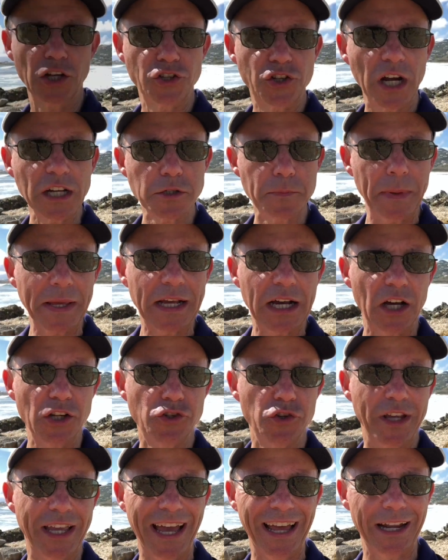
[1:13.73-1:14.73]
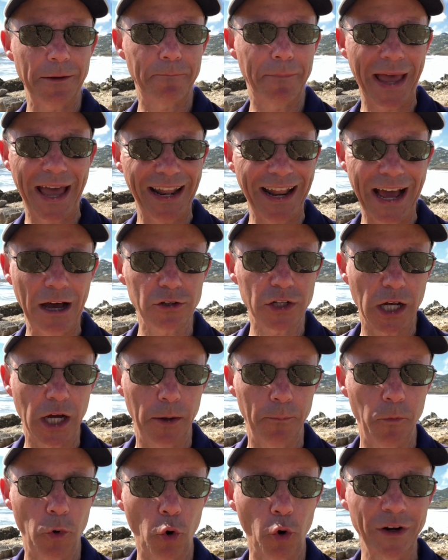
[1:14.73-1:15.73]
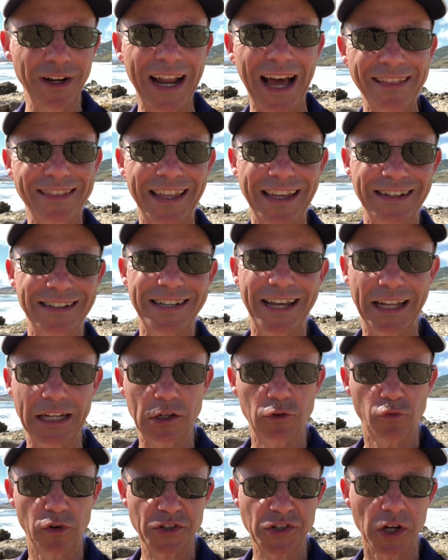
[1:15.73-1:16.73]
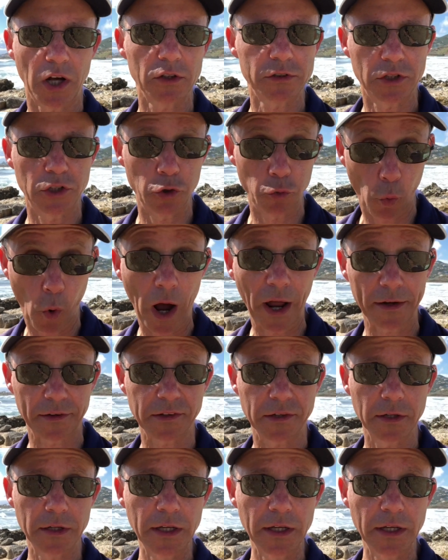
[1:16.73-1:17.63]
Just because you get a bad outcome or not the intended result you want